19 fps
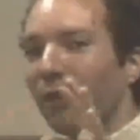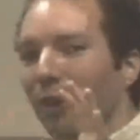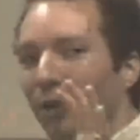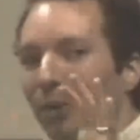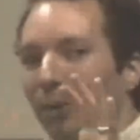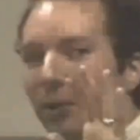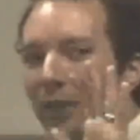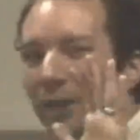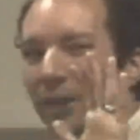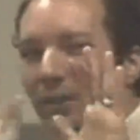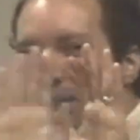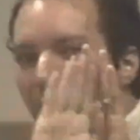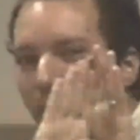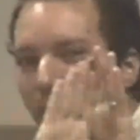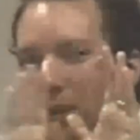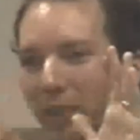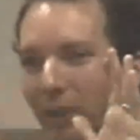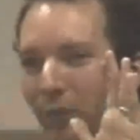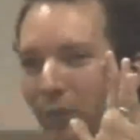far away,
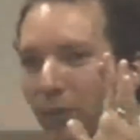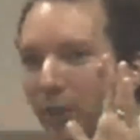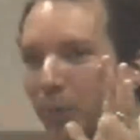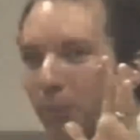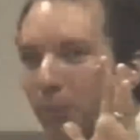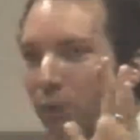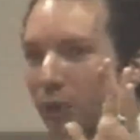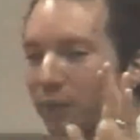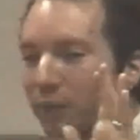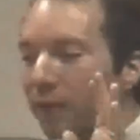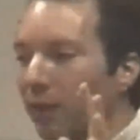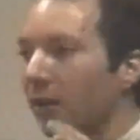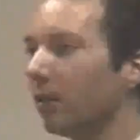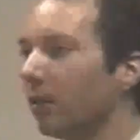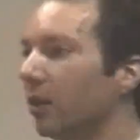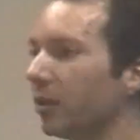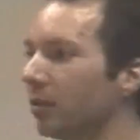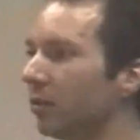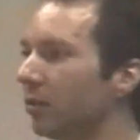look at everything in
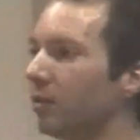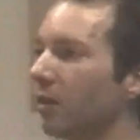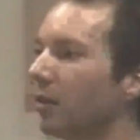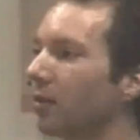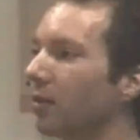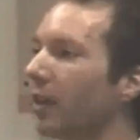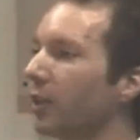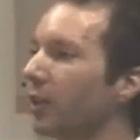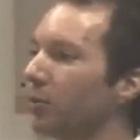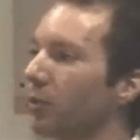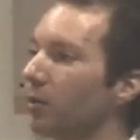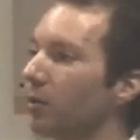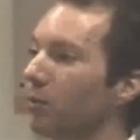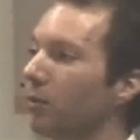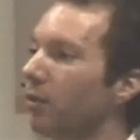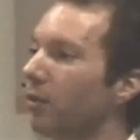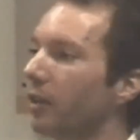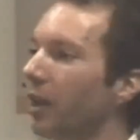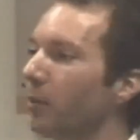profile, and that's where
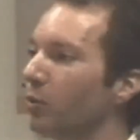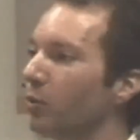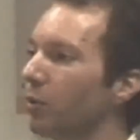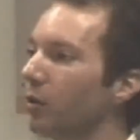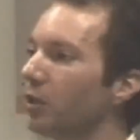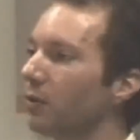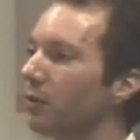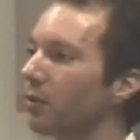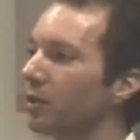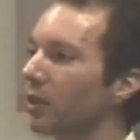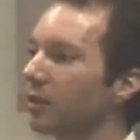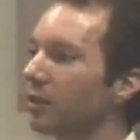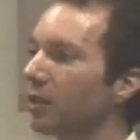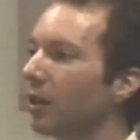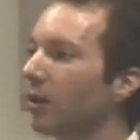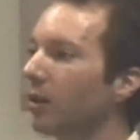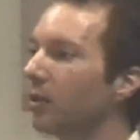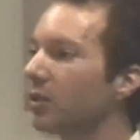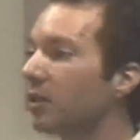the camera was for 6
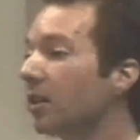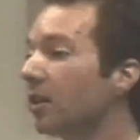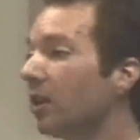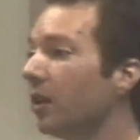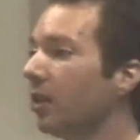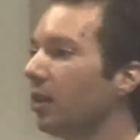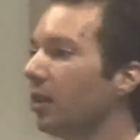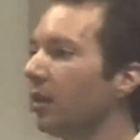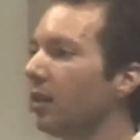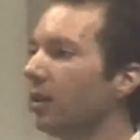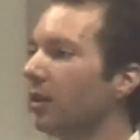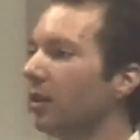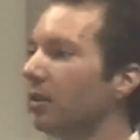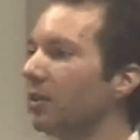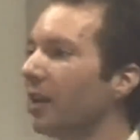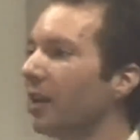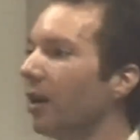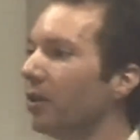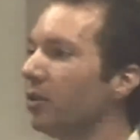hours.
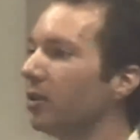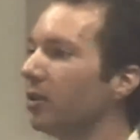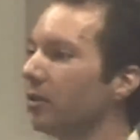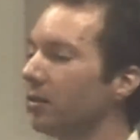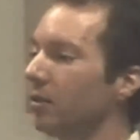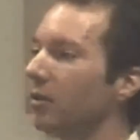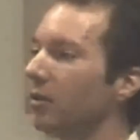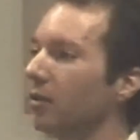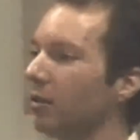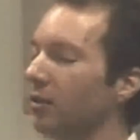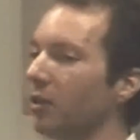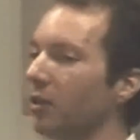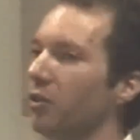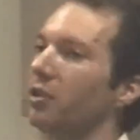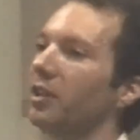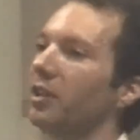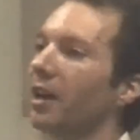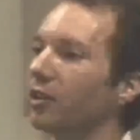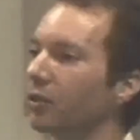Now you
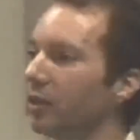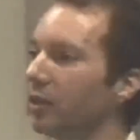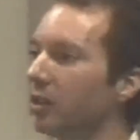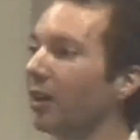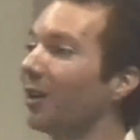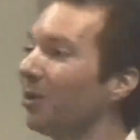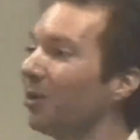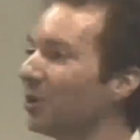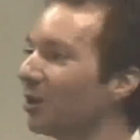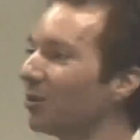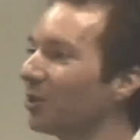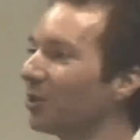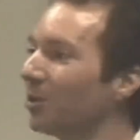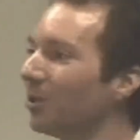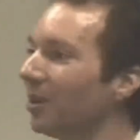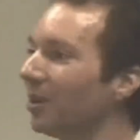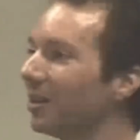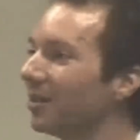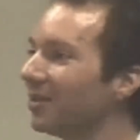can actually cut whenever you
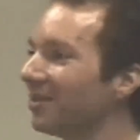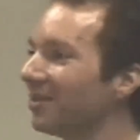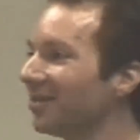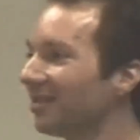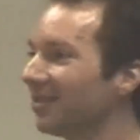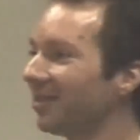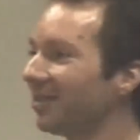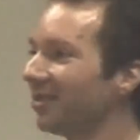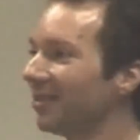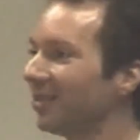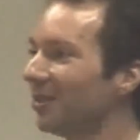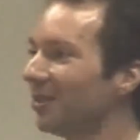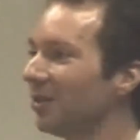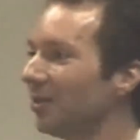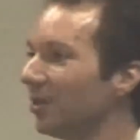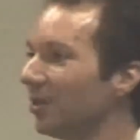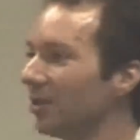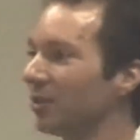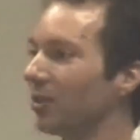want
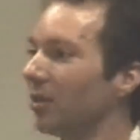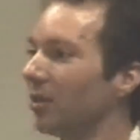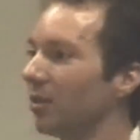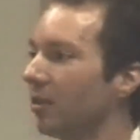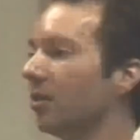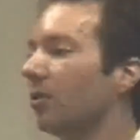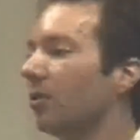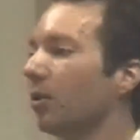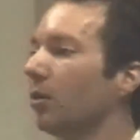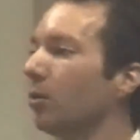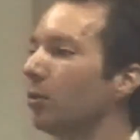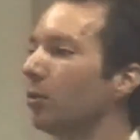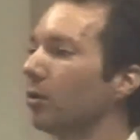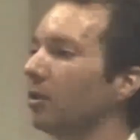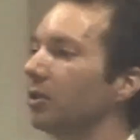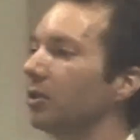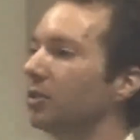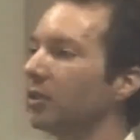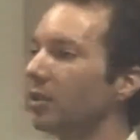because the whole
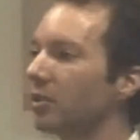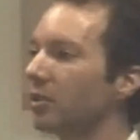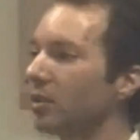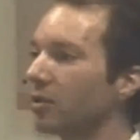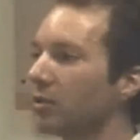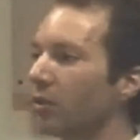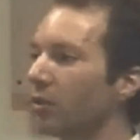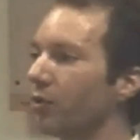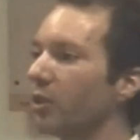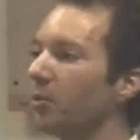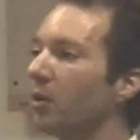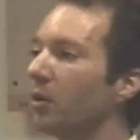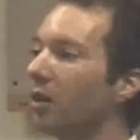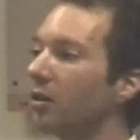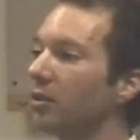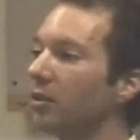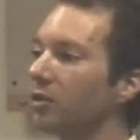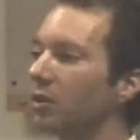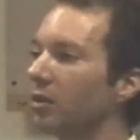world exists as 3D
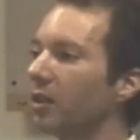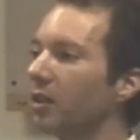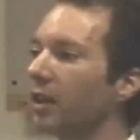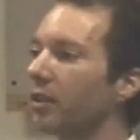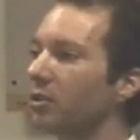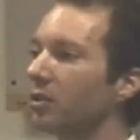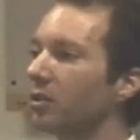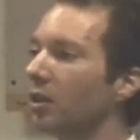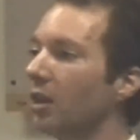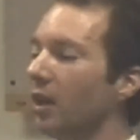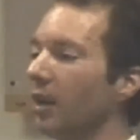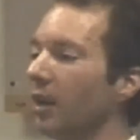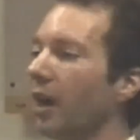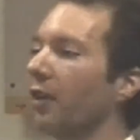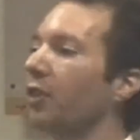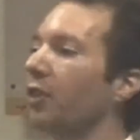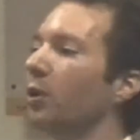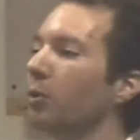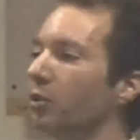models. And
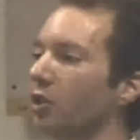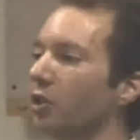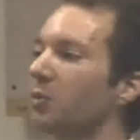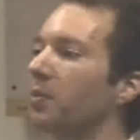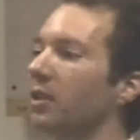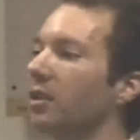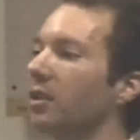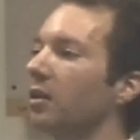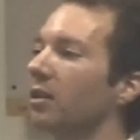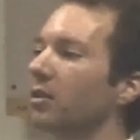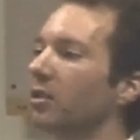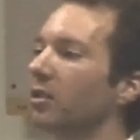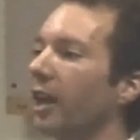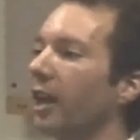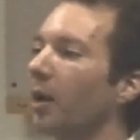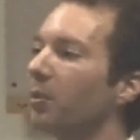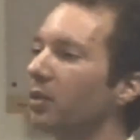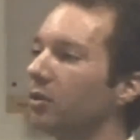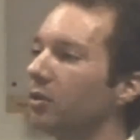I think we're just beginning to
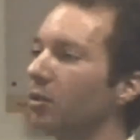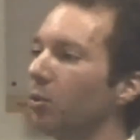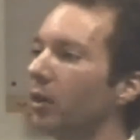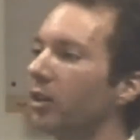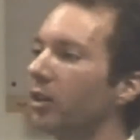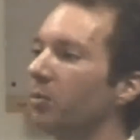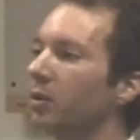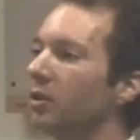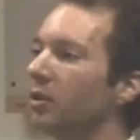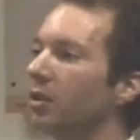tap into what can